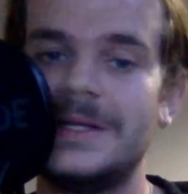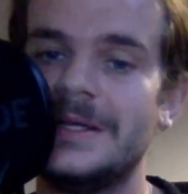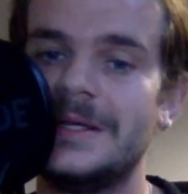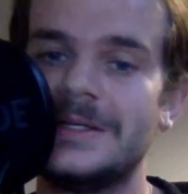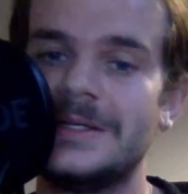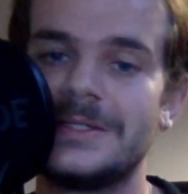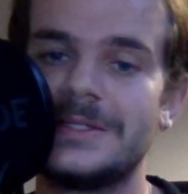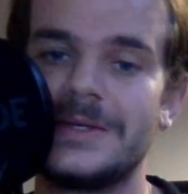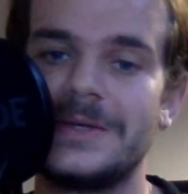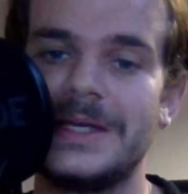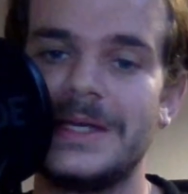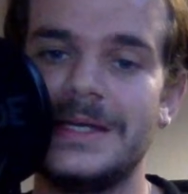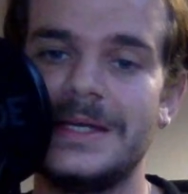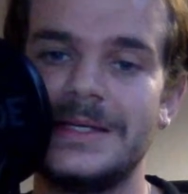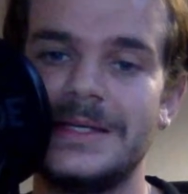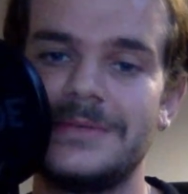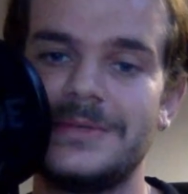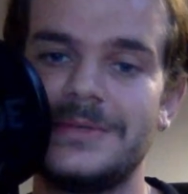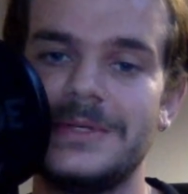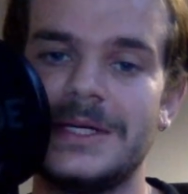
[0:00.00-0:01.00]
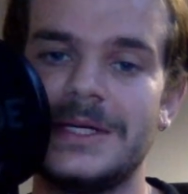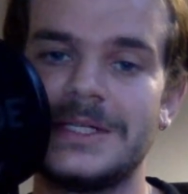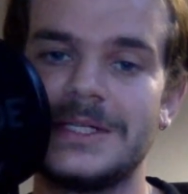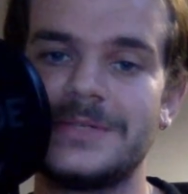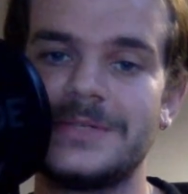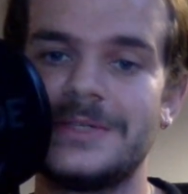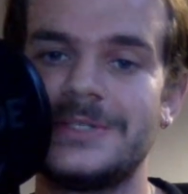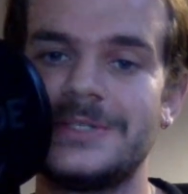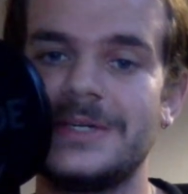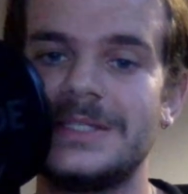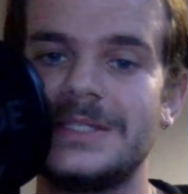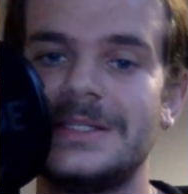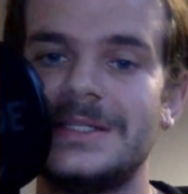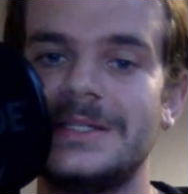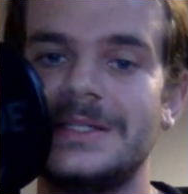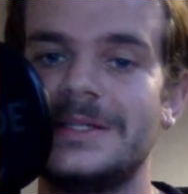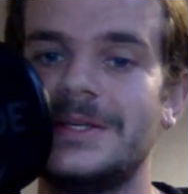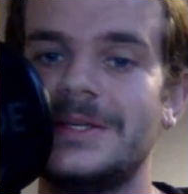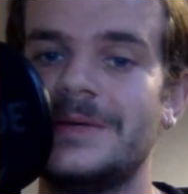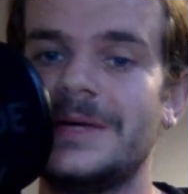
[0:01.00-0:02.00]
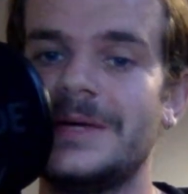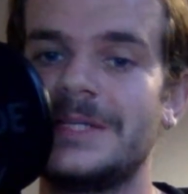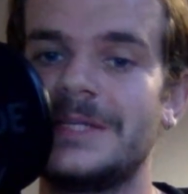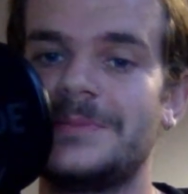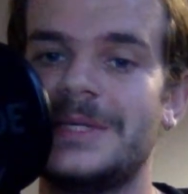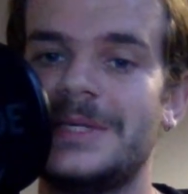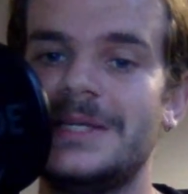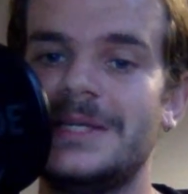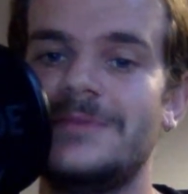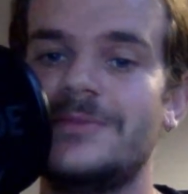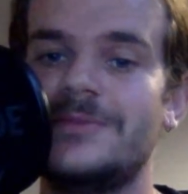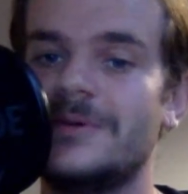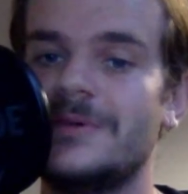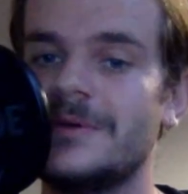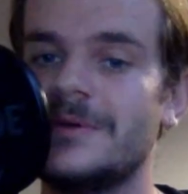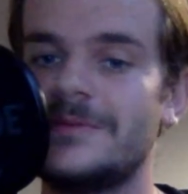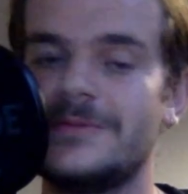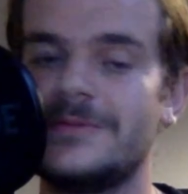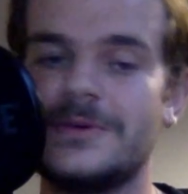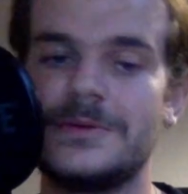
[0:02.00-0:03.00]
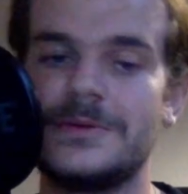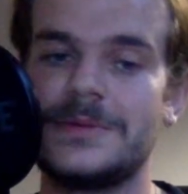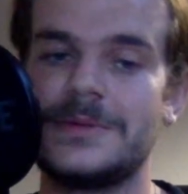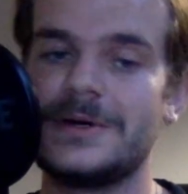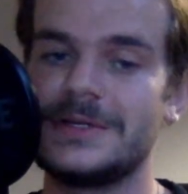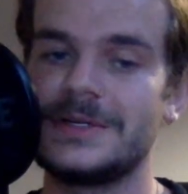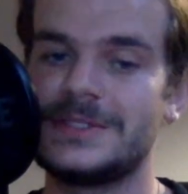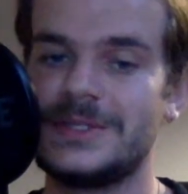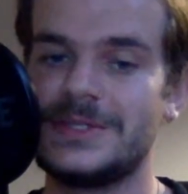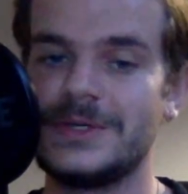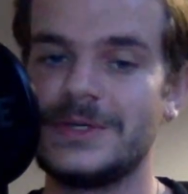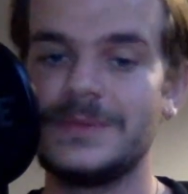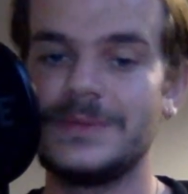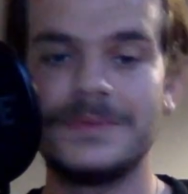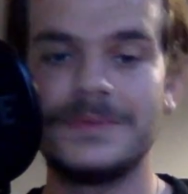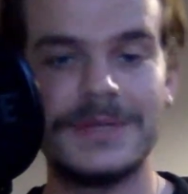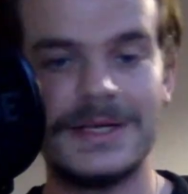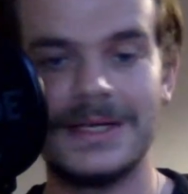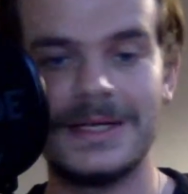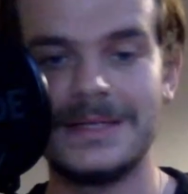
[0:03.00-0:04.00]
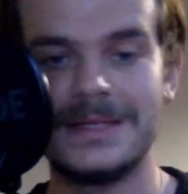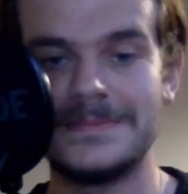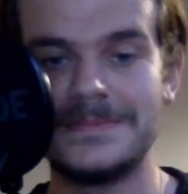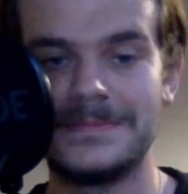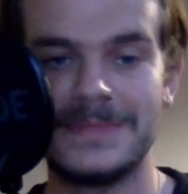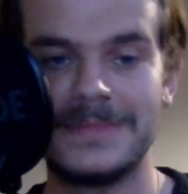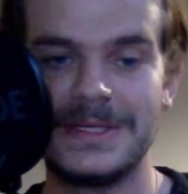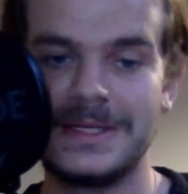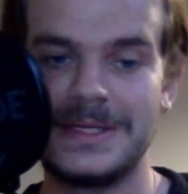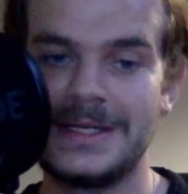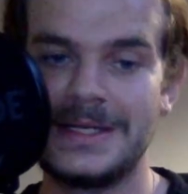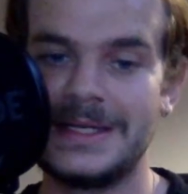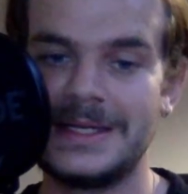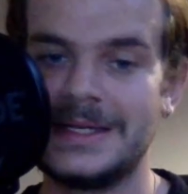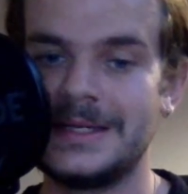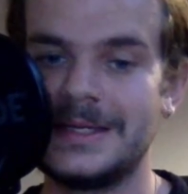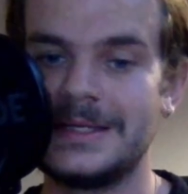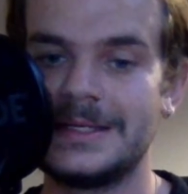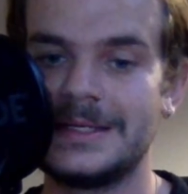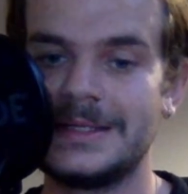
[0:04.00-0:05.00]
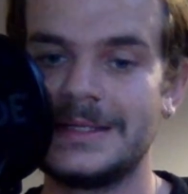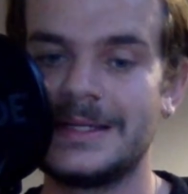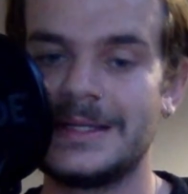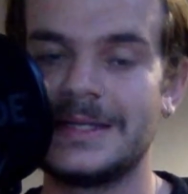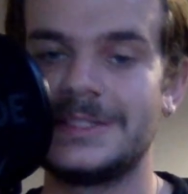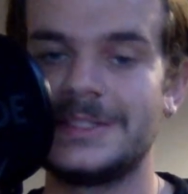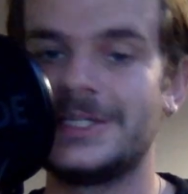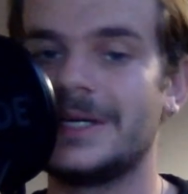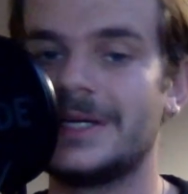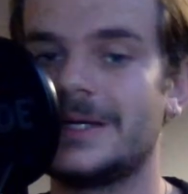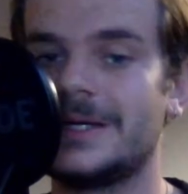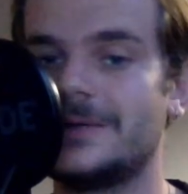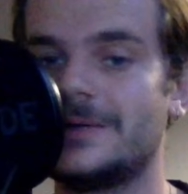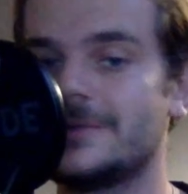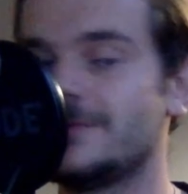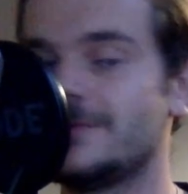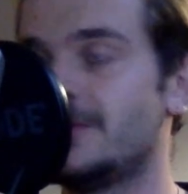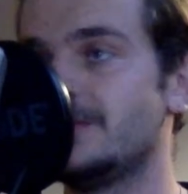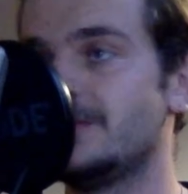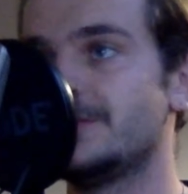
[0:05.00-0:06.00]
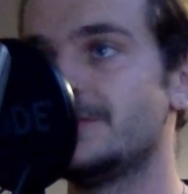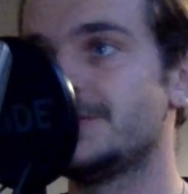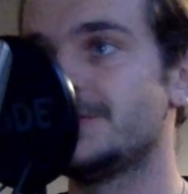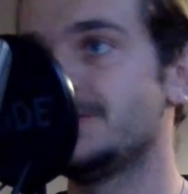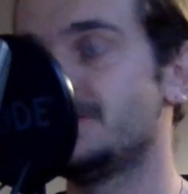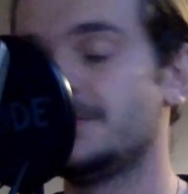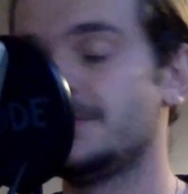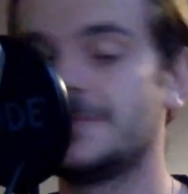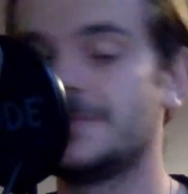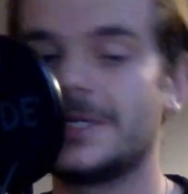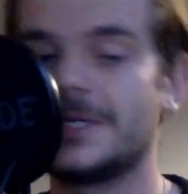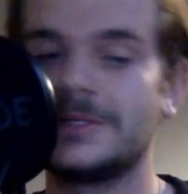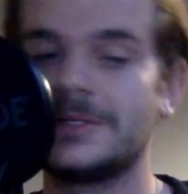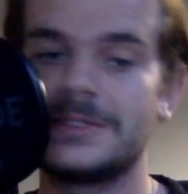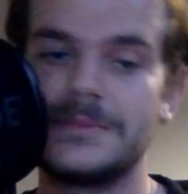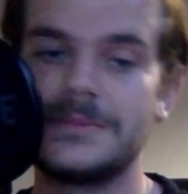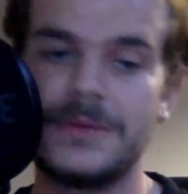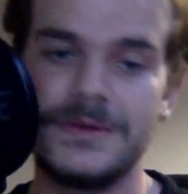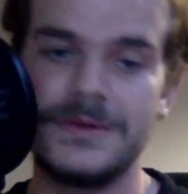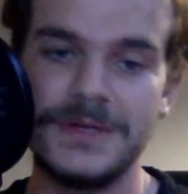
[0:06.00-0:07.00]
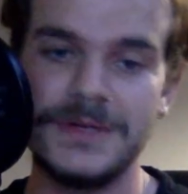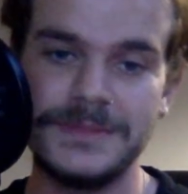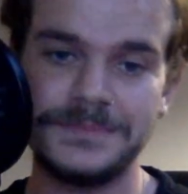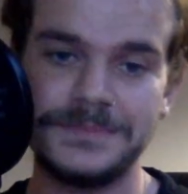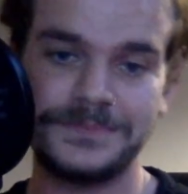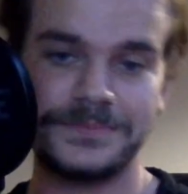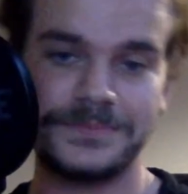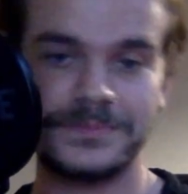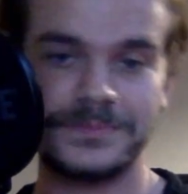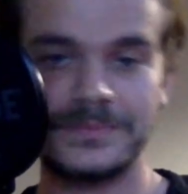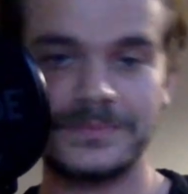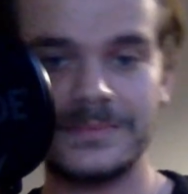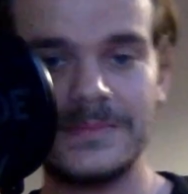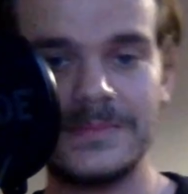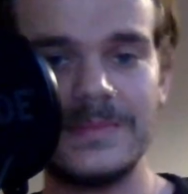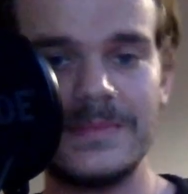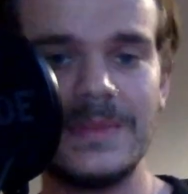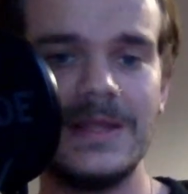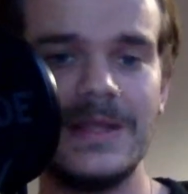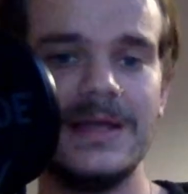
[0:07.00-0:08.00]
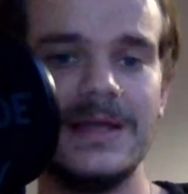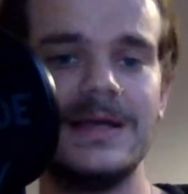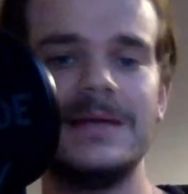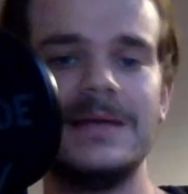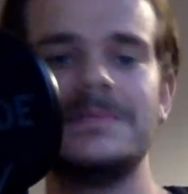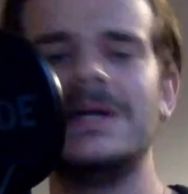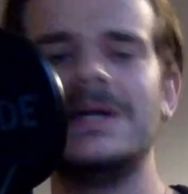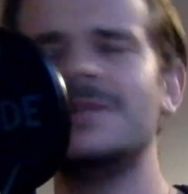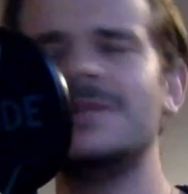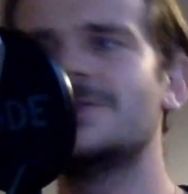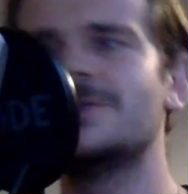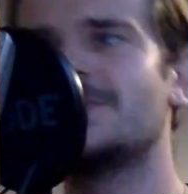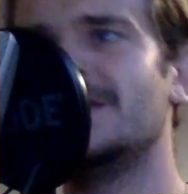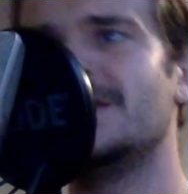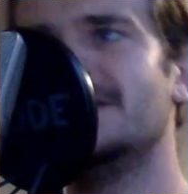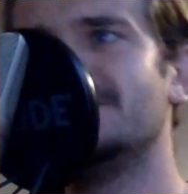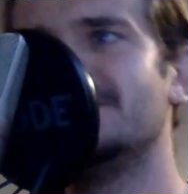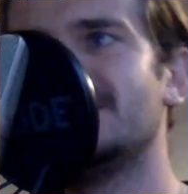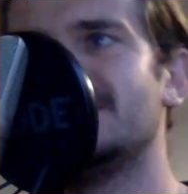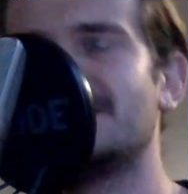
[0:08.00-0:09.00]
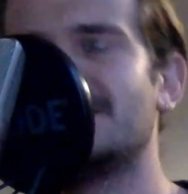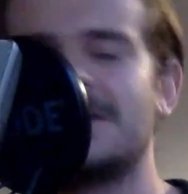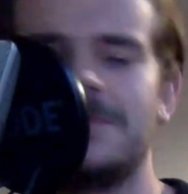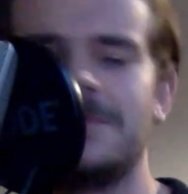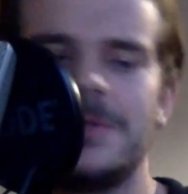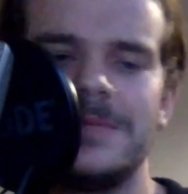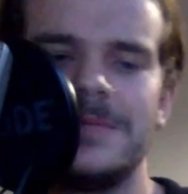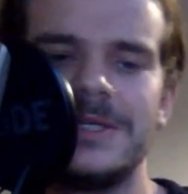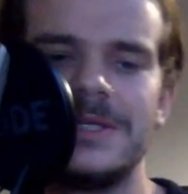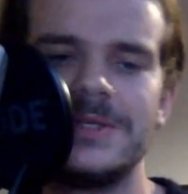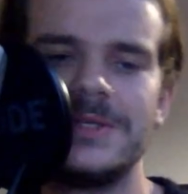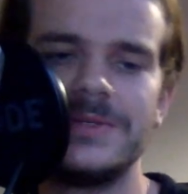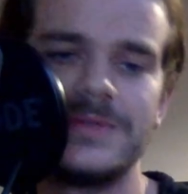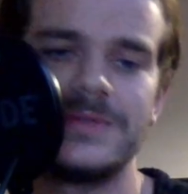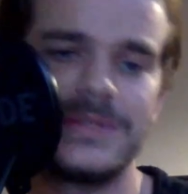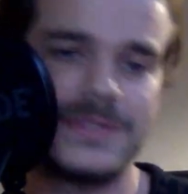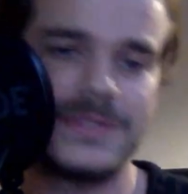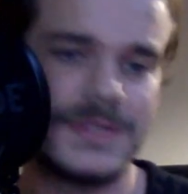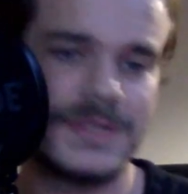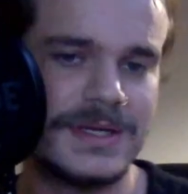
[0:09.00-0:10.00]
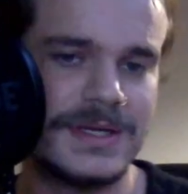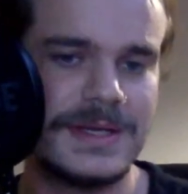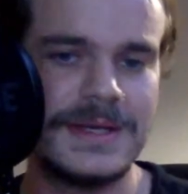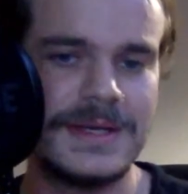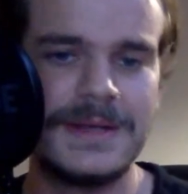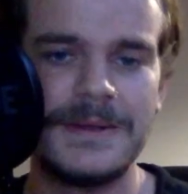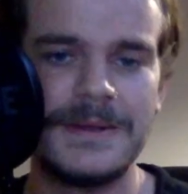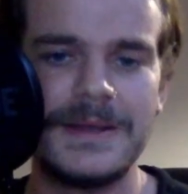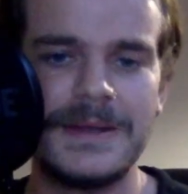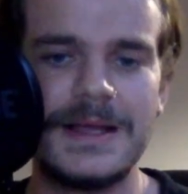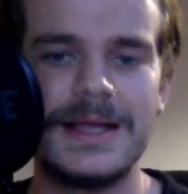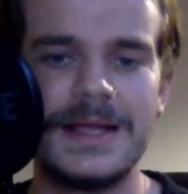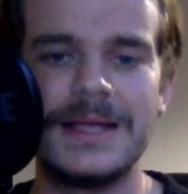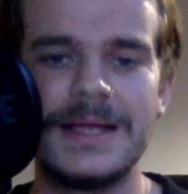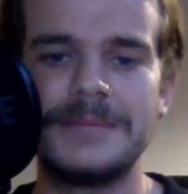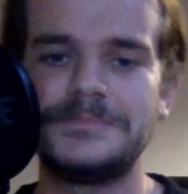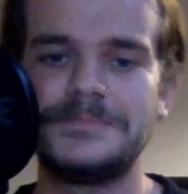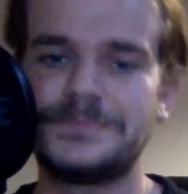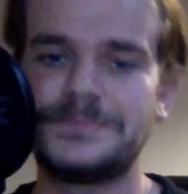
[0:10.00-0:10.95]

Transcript: So yeah, if you guys are interested in the new SP404 Mark II, then check out the Roland YouTube channel tomorrow. Elsewhere, in a similar bit of news, a